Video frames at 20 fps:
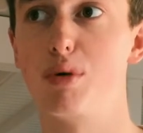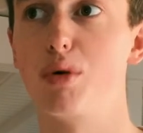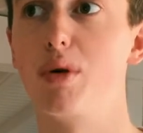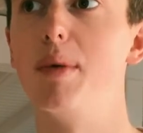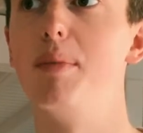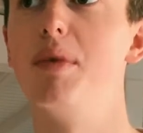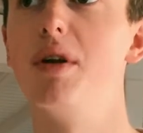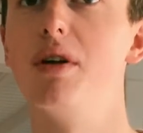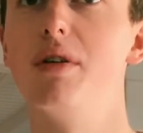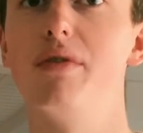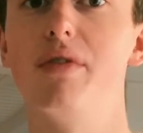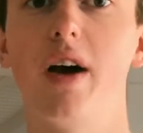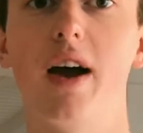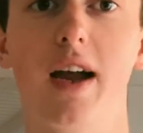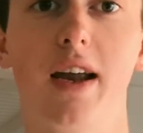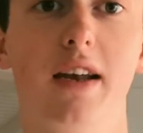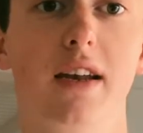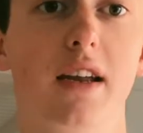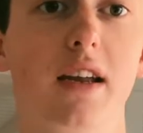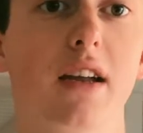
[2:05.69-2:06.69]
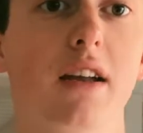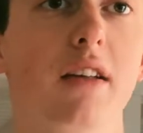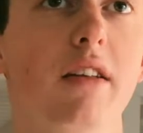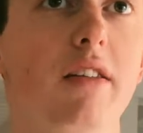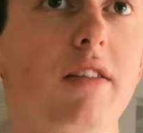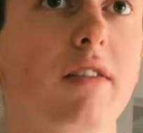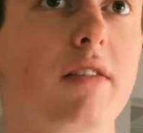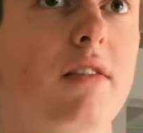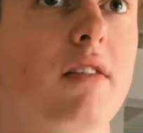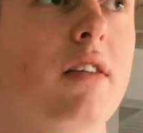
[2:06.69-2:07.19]
primitive
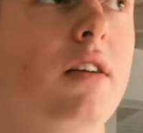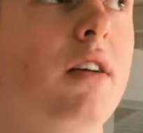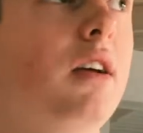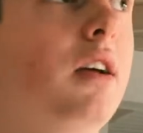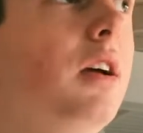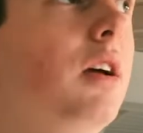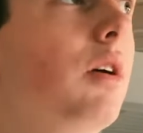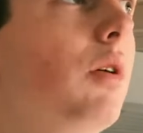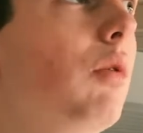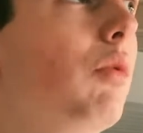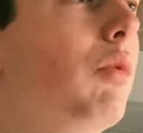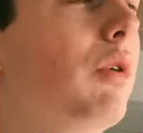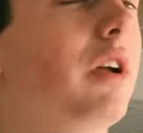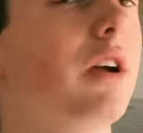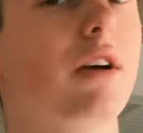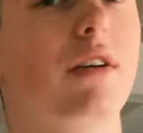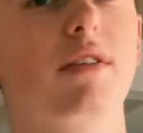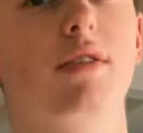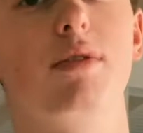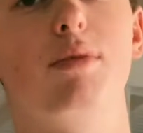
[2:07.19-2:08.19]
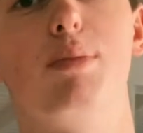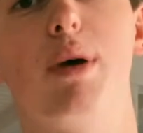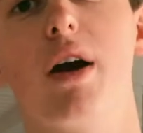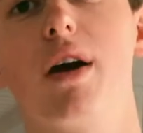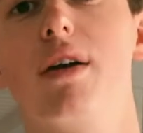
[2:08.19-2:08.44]
ideas, we are